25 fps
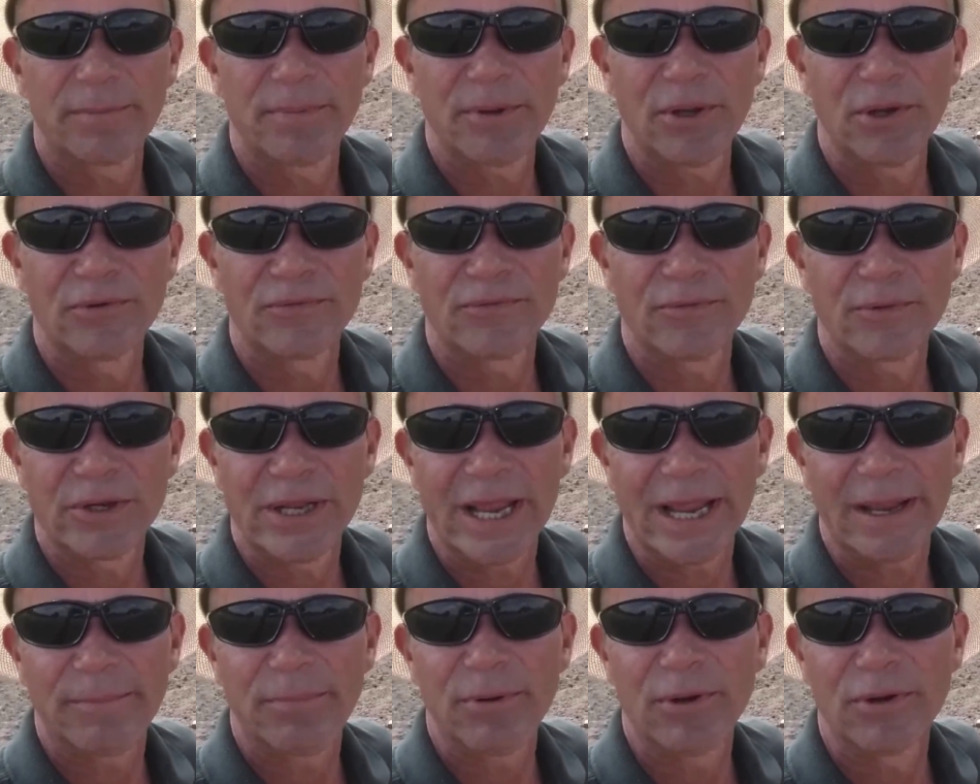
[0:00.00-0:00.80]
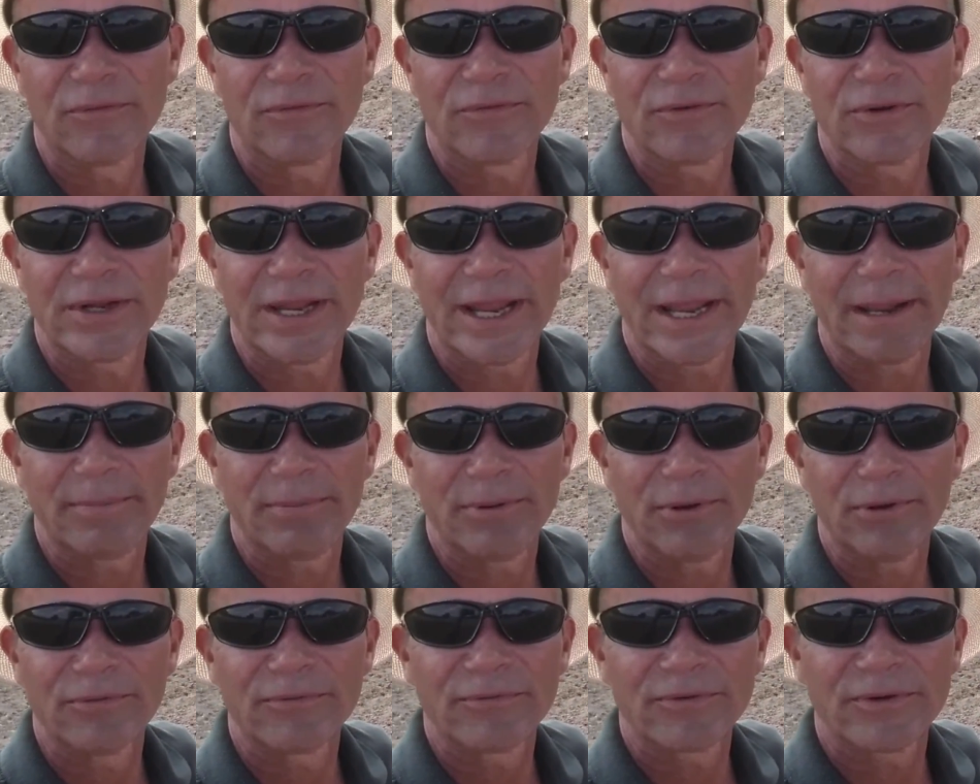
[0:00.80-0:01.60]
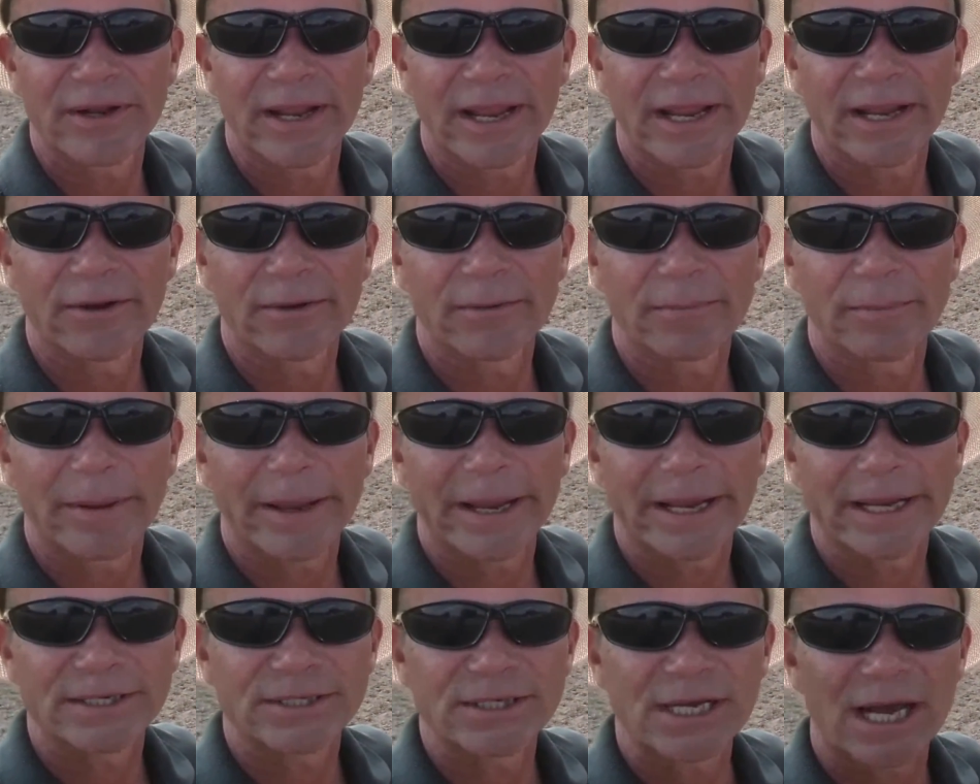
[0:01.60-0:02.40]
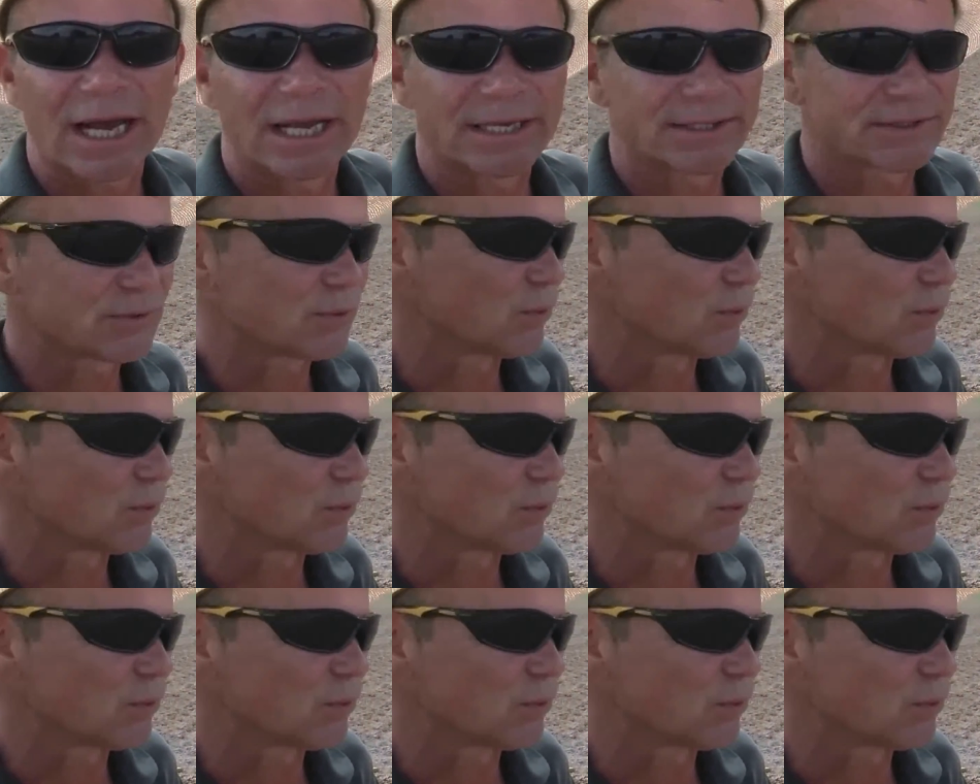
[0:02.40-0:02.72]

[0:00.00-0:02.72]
Beautiful day, beautiful day, beautiful day here at Page High